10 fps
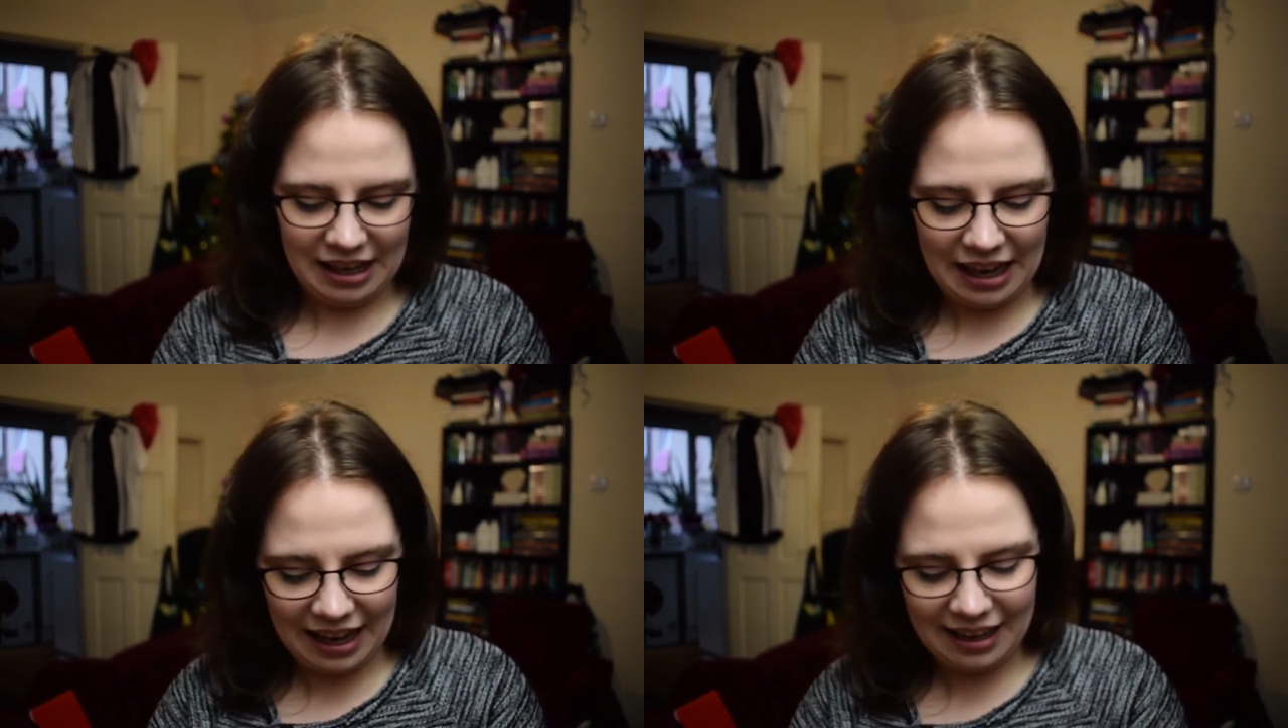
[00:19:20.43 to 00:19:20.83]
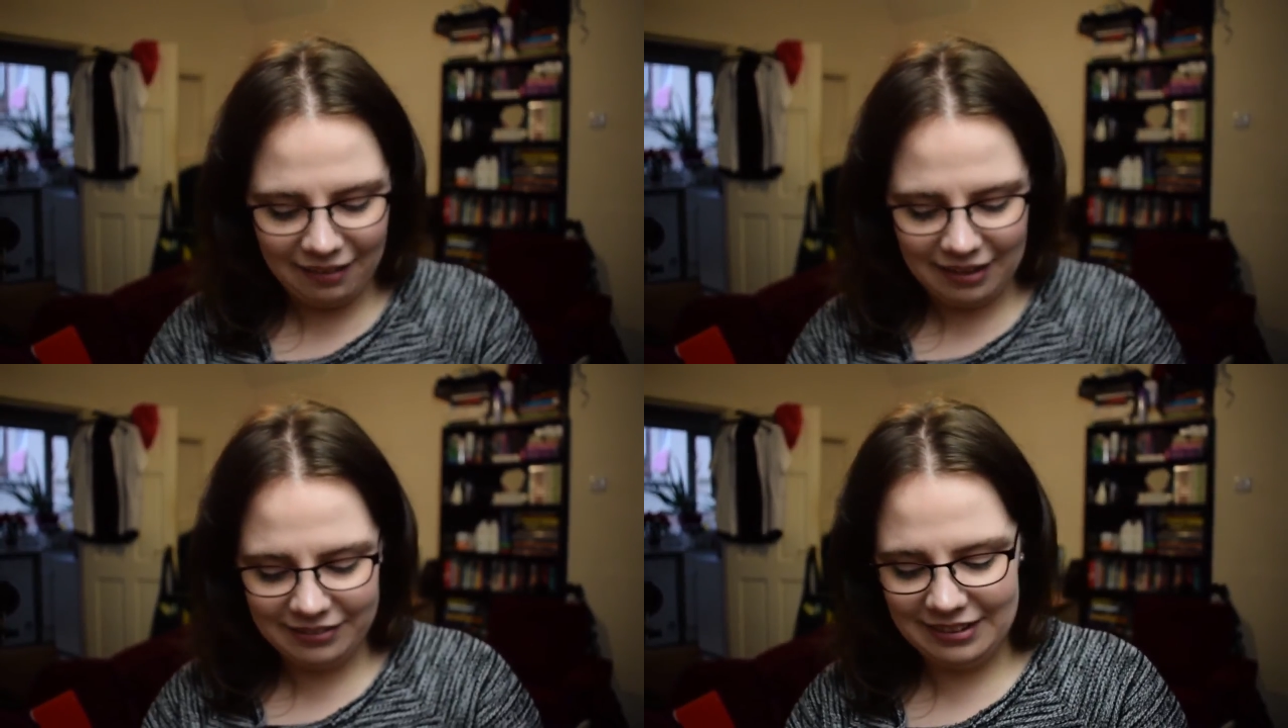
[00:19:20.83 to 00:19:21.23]
I,
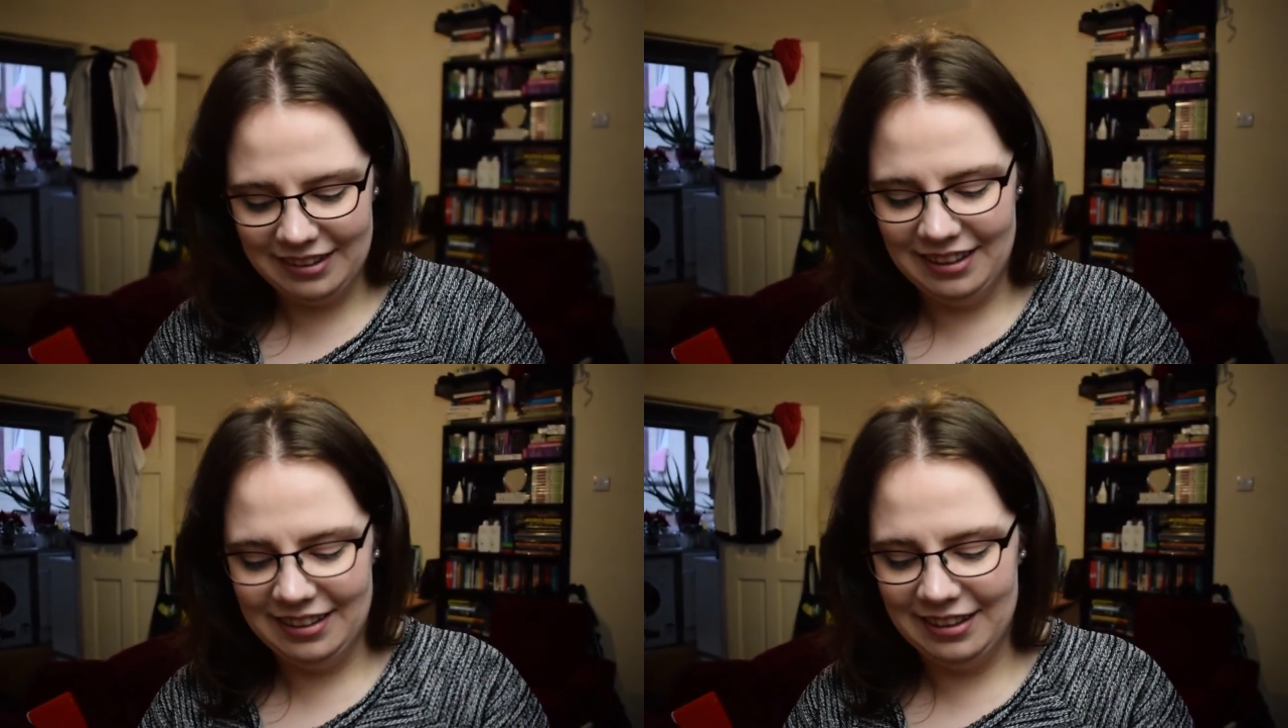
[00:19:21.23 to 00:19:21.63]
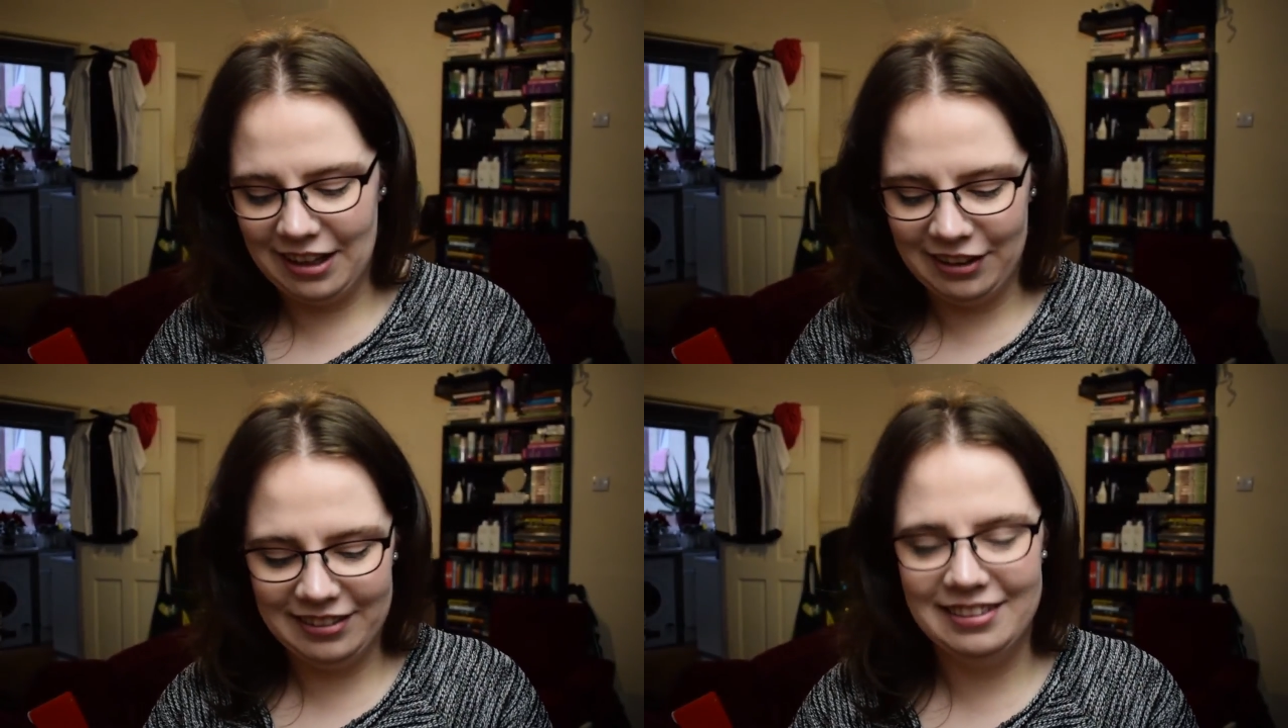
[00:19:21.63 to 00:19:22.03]
however,
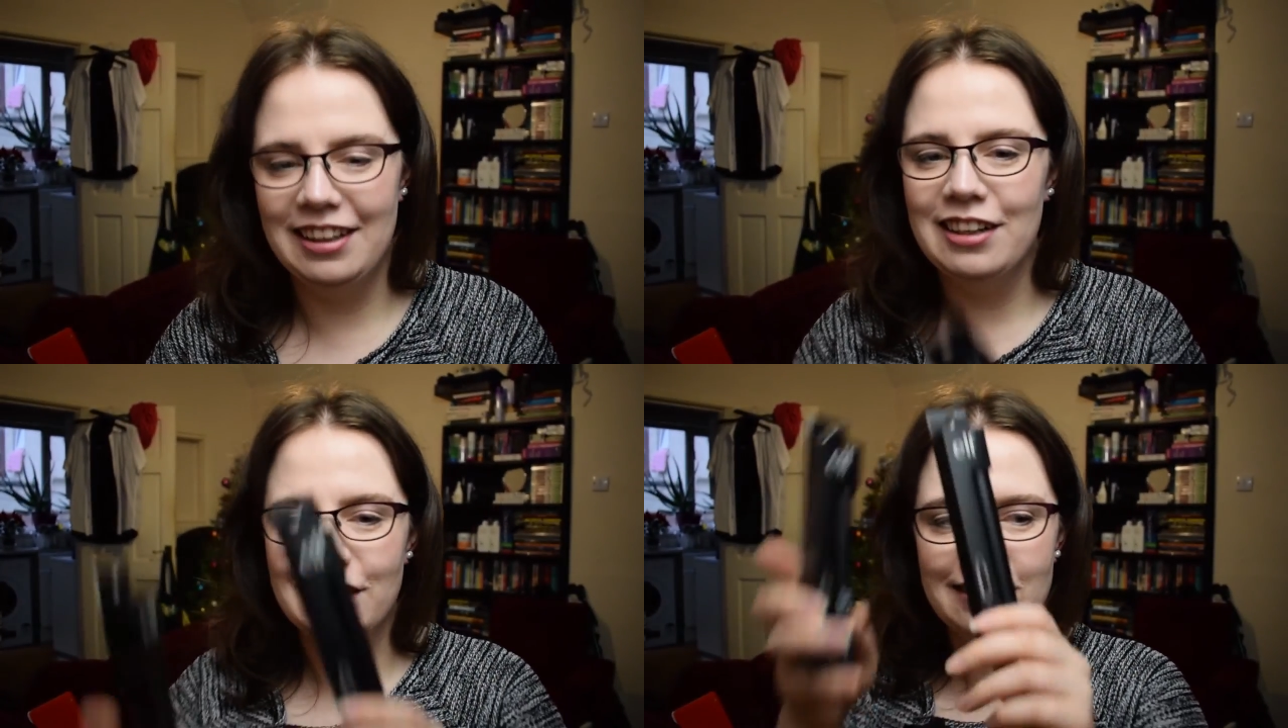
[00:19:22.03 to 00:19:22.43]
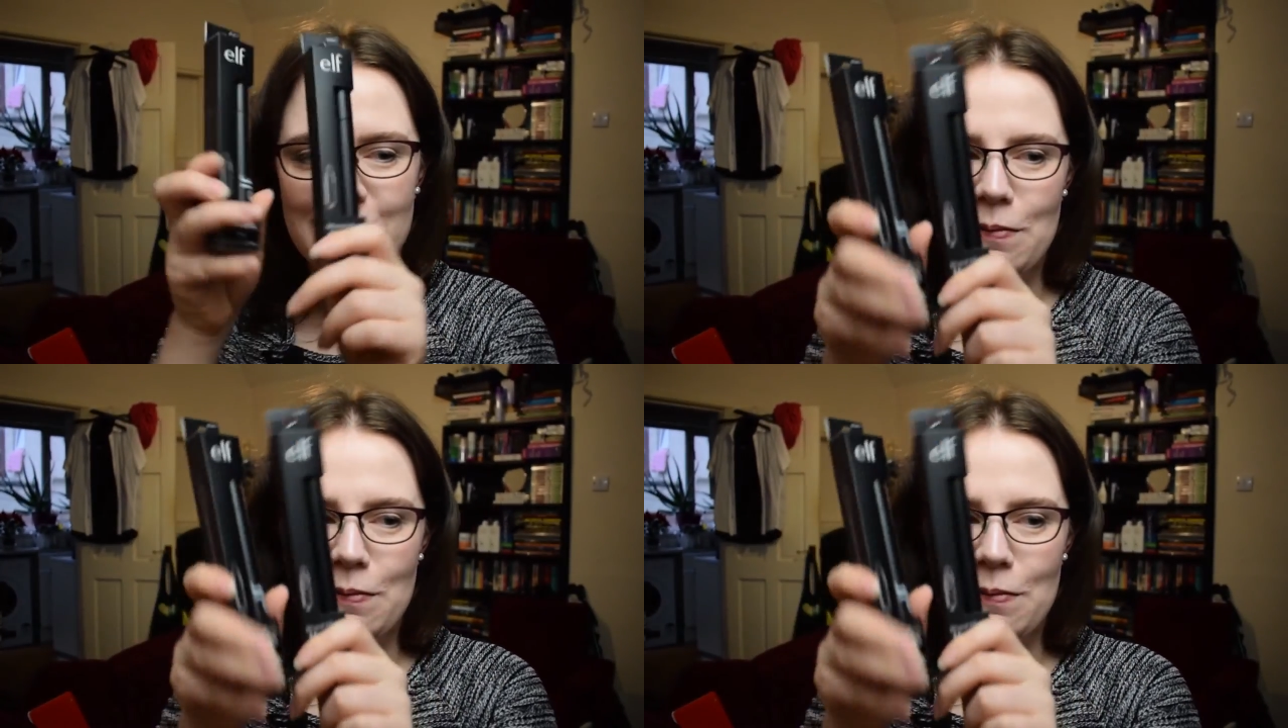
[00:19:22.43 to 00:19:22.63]
got 2